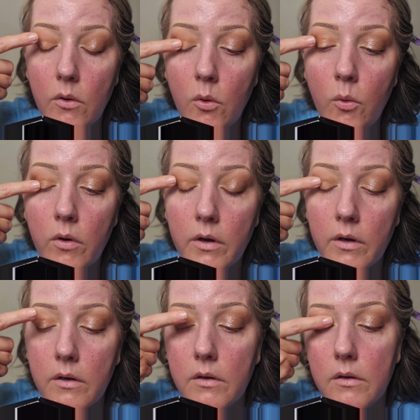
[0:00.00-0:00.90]

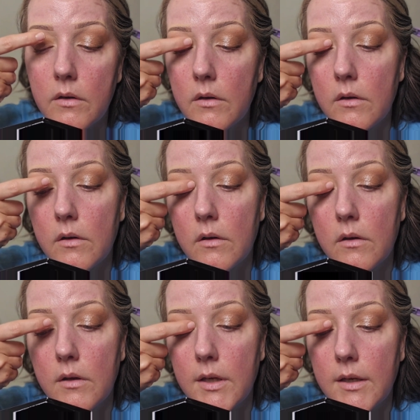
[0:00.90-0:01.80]
or
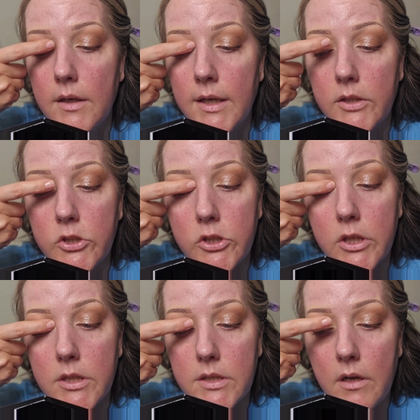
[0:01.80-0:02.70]
it's
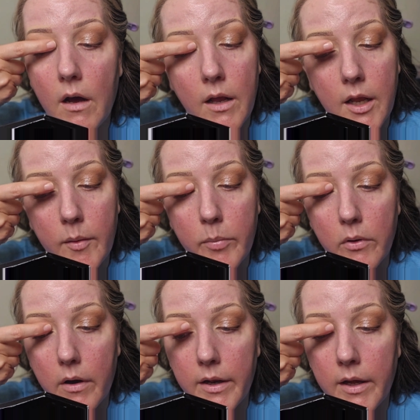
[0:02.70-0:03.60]
just not a
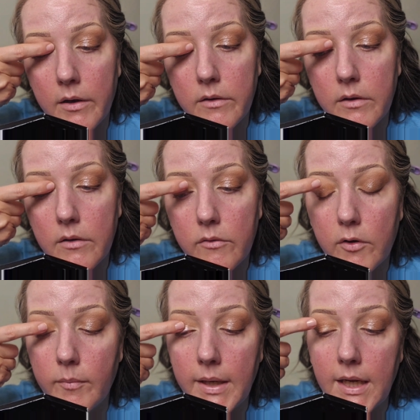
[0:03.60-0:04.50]
product
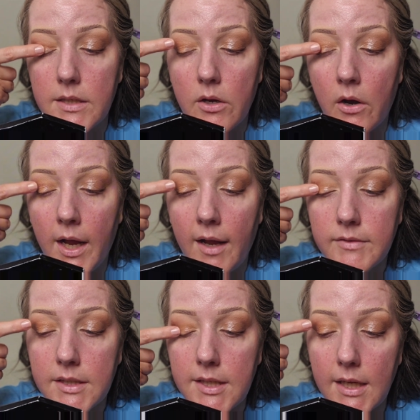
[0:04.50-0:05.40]
for me. So I'll have
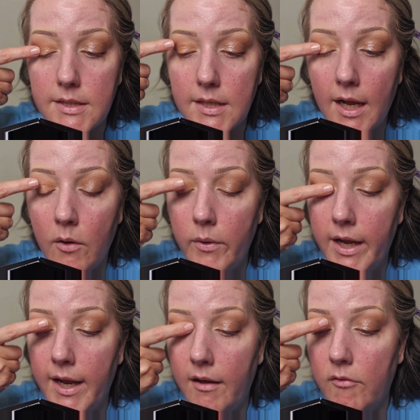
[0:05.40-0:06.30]
to test it out when I
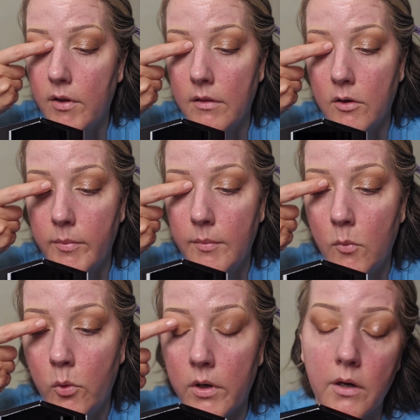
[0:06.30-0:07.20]
have a little bit
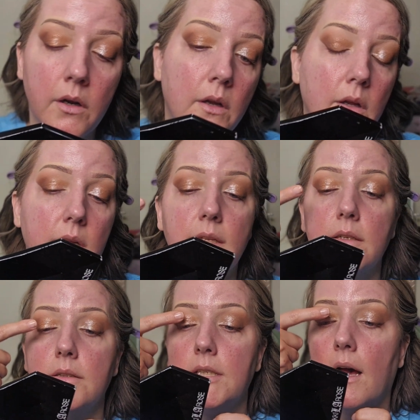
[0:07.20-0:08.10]
more
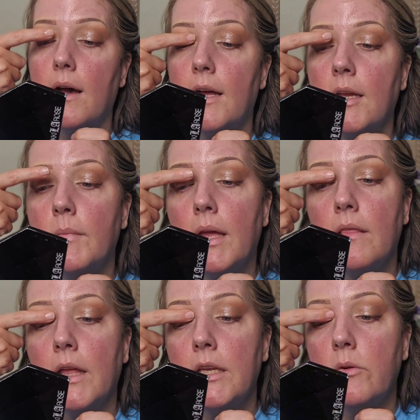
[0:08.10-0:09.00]
time
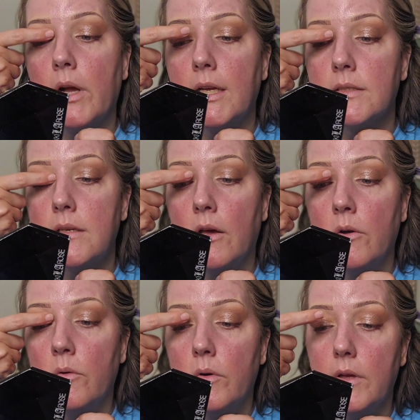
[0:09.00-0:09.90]
and let you guys
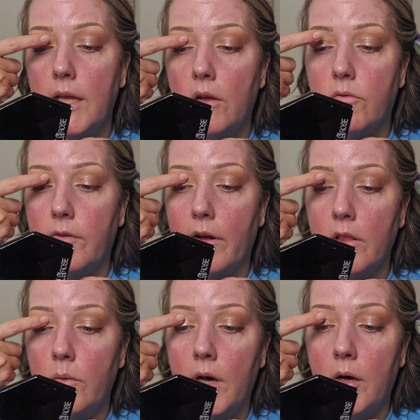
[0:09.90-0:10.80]
know in a
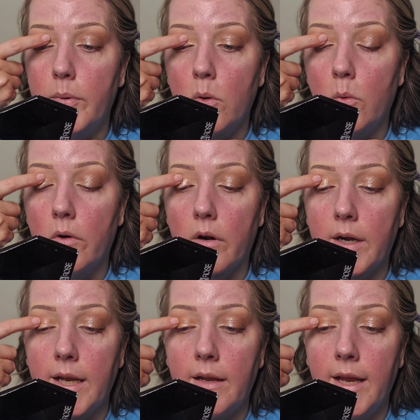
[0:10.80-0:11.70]
follow-up or
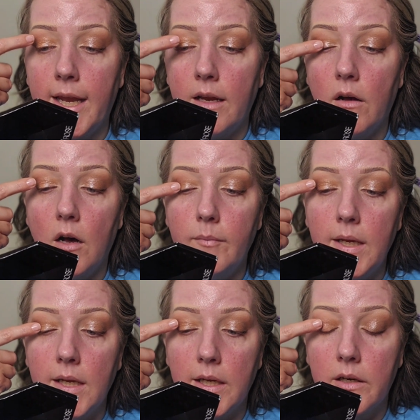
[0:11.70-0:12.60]
in a
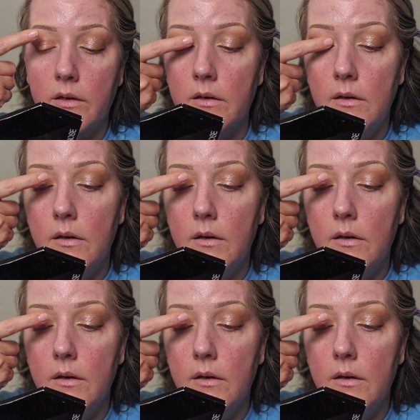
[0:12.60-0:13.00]
comment here